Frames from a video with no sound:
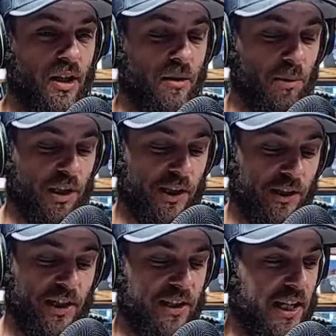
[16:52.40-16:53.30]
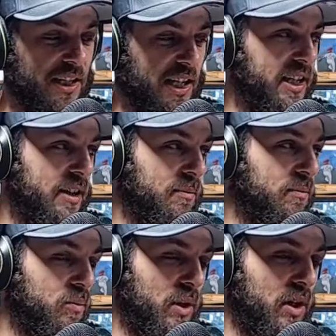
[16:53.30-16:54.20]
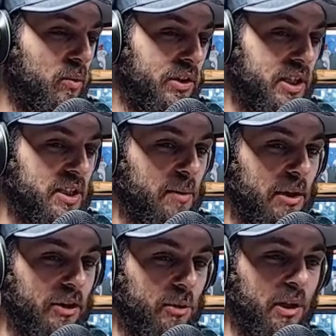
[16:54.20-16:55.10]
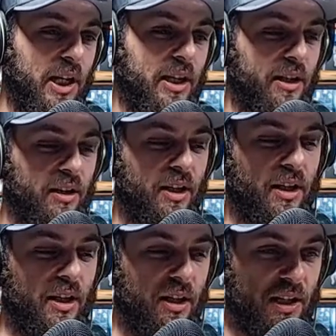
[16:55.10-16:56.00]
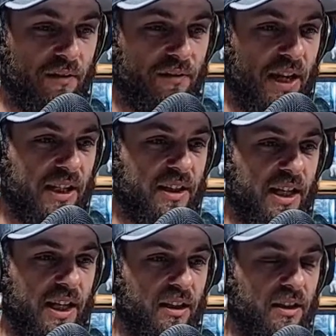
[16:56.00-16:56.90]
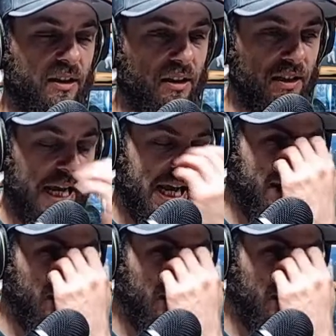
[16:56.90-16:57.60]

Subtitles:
But clearly they need him with the team that they're playing, and the fact that now